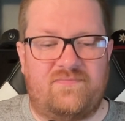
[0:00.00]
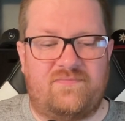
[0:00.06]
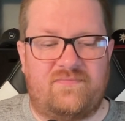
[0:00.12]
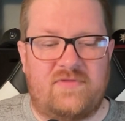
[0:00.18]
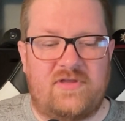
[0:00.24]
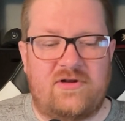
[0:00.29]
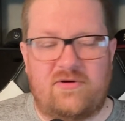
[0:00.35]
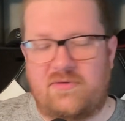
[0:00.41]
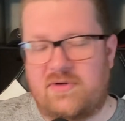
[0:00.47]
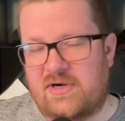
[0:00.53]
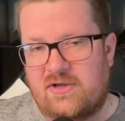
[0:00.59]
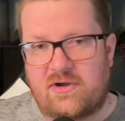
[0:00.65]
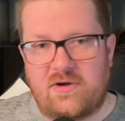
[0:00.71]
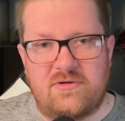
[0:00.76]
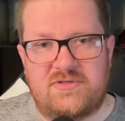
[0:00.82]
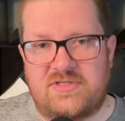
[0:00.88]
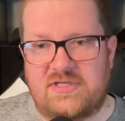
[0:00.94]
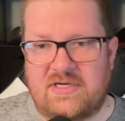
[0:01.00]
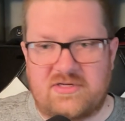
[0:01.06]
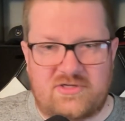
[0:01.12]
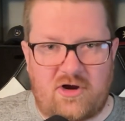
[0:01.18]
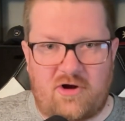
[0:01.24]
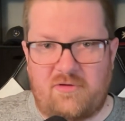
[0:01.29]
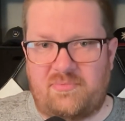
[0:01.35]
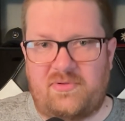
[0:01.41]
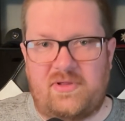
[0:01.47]
an acoustic
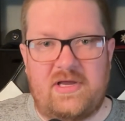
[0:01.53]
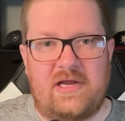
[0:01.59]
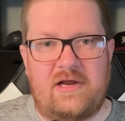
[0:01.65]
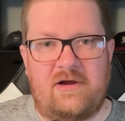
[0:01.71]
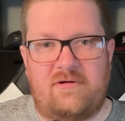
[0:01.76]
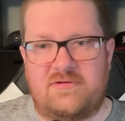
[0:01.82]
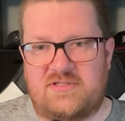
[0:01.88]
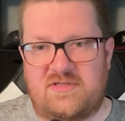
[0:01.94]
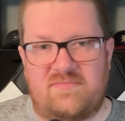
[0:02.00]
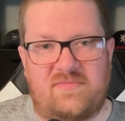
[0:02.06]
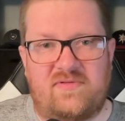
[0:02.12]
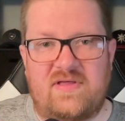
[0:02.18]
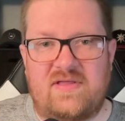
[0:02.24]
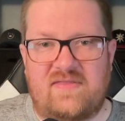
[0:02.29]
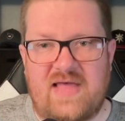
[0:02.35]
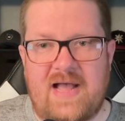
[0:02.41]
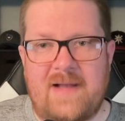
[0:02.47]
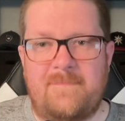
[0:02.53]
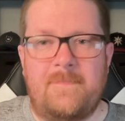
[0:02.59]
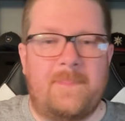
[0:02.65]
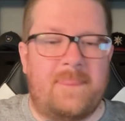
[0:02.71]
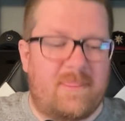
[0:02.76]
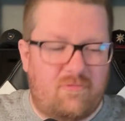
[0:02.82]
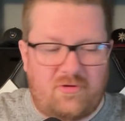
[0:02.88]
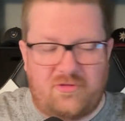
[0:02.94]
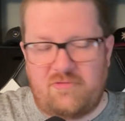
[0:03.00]
guitar player or something like that,
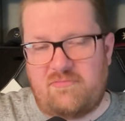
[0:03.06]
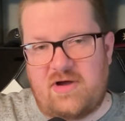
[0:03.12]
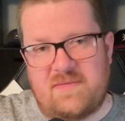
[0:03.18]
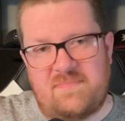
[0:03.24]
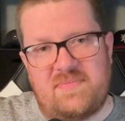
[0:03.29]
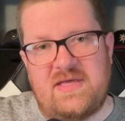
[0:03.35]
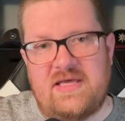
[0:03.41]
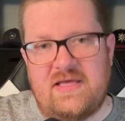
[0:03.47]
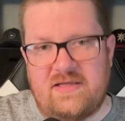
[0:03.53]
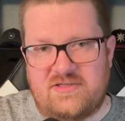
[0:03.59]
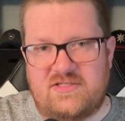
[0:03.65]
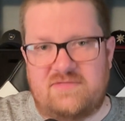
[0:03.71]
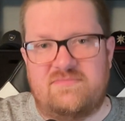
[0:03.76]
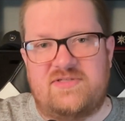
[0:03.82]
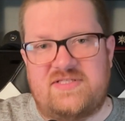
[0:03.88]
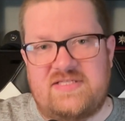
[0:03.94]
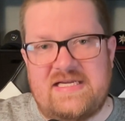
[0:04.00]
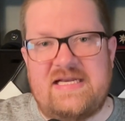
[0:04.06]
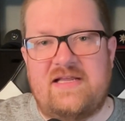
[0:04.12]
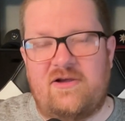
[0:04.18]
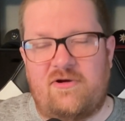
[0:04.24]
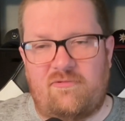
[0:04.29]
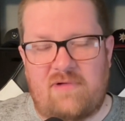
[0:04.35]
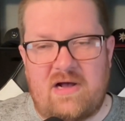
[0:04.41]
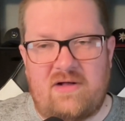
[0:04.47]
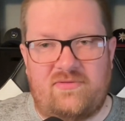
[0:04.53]
well, there might be some seating
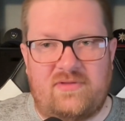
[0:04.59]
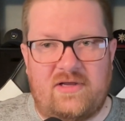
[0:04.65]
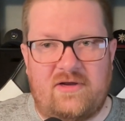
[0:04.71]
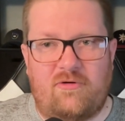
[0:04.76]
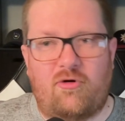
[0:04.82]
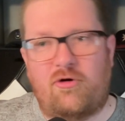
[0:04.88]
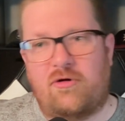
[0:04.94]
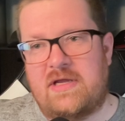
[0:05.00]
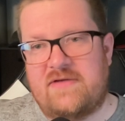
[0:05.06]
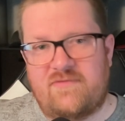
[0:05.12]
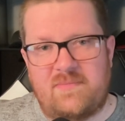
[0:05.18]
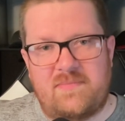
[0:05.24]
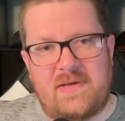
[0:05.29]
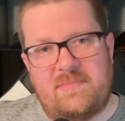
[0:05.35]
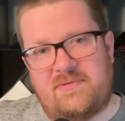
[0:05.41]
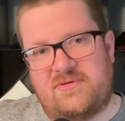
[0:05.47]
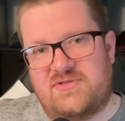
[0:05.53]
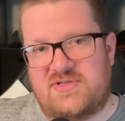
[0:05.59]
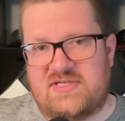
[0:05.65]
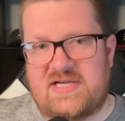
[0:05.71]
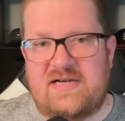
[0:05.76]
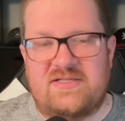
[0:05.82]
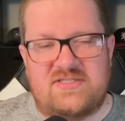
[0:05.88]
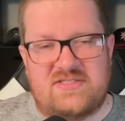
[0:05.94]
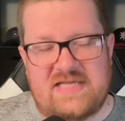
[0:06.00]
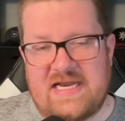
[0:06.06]
around there, or even people just
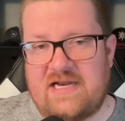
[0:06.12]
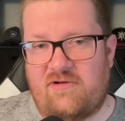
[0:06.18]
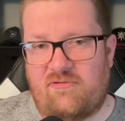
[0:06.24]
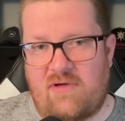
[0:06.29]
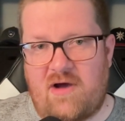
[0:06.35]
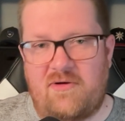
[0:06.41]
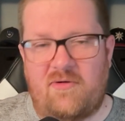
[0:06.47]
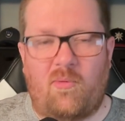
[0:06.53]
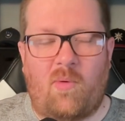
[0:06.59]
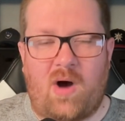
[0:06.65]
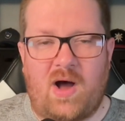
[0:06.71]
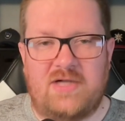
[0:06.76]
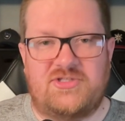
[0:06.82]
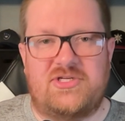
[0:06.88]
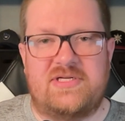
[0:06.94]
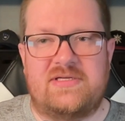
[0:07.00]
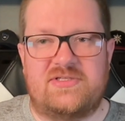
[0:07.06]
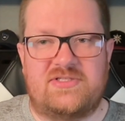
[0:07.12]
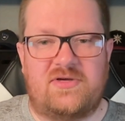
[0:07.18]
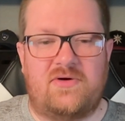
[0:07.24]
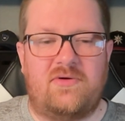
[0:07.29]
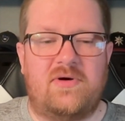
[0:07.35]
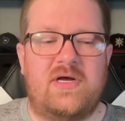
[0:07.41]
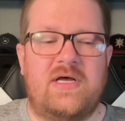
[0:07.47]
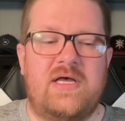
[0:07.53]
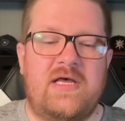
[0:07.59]
kind of standing around and watching.
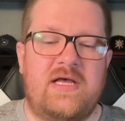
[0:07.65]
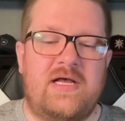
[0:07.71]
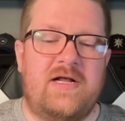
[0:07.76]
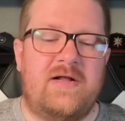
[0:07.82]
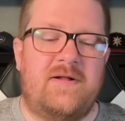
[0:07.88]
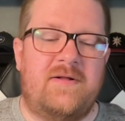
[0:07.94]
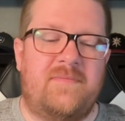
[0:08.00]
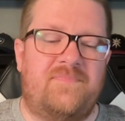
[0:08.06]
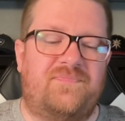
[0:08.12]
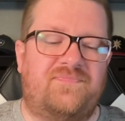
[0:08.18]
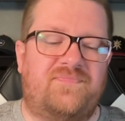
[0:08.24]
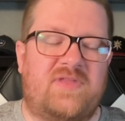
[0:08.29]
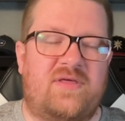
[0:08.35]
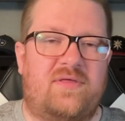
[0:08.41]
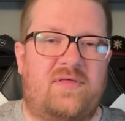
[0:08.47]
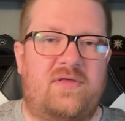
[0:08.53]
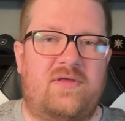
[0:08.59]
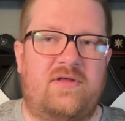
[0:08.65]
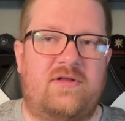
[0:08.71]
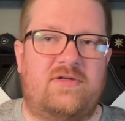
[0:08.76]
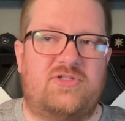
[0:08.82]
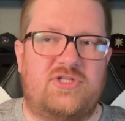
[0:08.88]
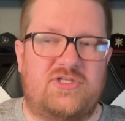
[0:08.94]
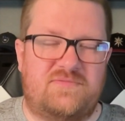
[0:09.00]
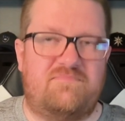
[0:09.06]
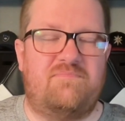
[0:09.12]
So
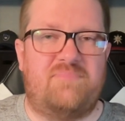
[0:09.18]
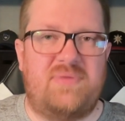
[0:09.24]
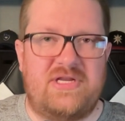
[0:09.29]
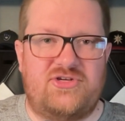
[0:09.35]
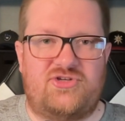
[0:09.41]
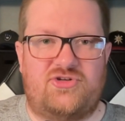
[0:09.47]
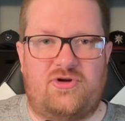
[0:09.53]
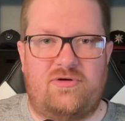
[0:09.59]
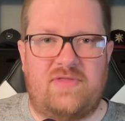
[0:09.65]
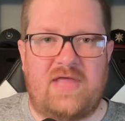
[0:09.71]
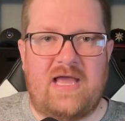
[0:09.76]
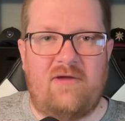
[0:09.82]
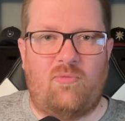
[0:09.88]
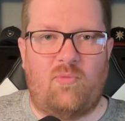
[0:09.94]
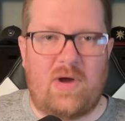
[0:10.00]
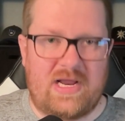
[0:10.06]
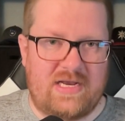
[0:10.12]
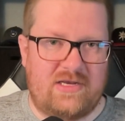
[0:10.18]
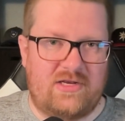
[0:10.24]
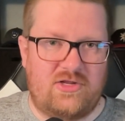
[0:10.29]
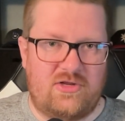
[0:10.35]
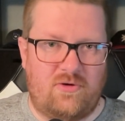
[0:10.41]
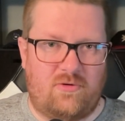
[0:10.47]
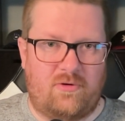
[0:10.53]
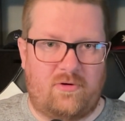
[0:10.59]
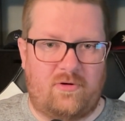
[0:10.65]
just be sure that when
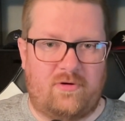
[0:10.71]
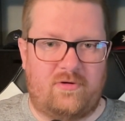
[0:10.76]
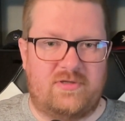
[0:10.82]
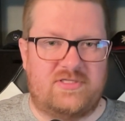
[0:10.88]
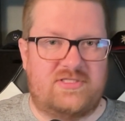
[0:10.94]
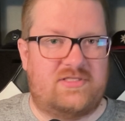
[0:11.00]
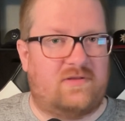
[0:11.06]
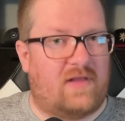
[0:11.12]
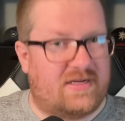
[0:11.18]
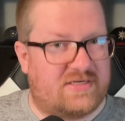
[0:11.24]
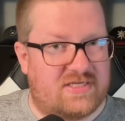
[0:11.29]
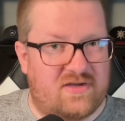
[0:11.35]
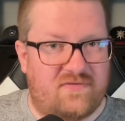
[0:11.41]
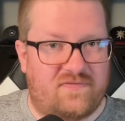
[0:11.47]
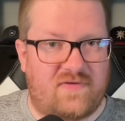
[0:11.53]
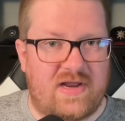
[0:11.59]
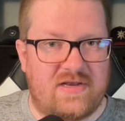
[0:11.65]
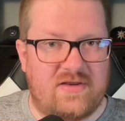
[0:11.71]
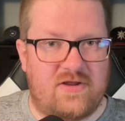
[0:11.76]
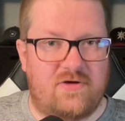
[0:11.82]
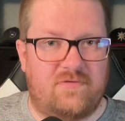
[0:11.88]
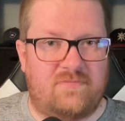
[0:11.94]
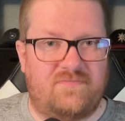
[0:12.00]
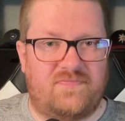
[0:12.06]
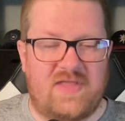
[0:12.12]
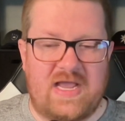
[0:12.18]
you're selecting a
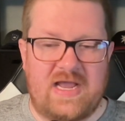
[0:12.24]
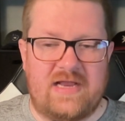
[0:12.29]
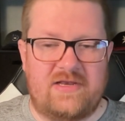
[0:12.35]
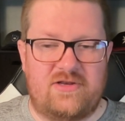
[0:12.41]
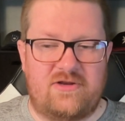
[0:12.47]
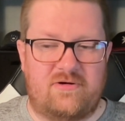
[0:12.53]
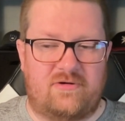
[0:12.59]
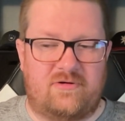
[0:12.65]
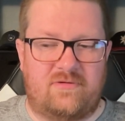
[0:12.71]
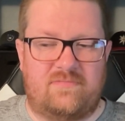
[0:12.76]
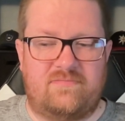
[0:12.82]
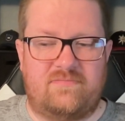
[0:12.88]
venue and you're